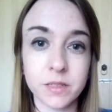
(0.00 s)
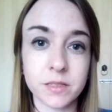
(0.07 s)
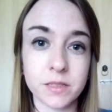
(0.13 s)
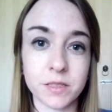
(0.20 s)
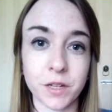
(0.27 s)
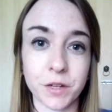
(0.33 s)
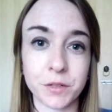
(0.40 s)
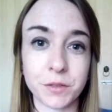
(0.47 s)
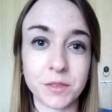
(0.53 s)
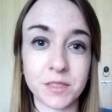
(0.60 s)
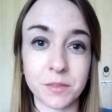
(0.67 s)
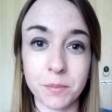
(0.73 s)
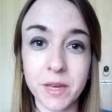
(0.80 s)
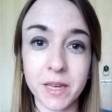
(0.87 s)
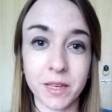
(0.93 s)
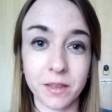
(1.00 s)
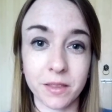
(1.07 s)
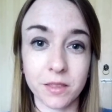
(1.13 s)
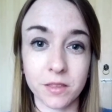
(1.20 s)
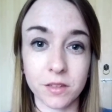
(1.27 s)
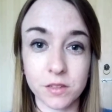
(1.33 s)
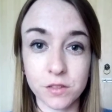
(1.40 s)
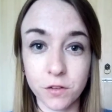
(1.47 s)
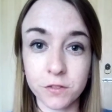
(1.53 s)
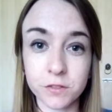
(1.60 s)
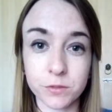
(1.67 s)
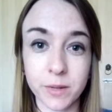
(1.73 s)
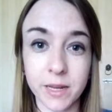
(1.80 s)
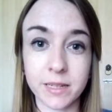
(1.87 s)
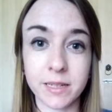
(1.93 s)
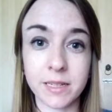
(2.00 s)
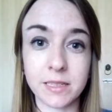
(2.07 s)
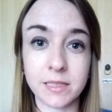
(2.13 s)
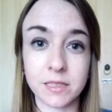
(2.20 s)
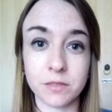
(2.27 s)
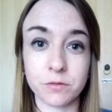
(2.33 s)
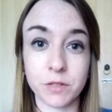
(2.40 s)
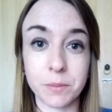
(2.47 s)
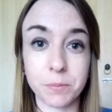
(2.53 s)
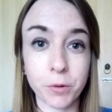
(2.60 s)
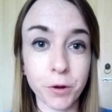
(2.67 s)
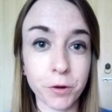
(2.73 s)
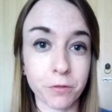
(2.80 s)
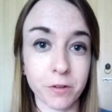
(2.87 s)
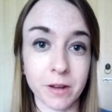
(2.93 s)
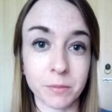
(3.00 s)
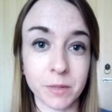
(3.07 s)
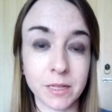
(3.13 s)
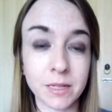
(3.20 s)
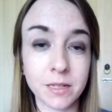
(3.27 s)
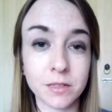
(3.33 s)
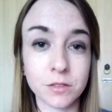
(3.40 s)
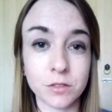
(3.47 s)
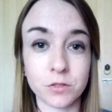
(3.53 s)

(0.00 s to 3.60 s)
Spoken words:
So to me, the software needing reprogramming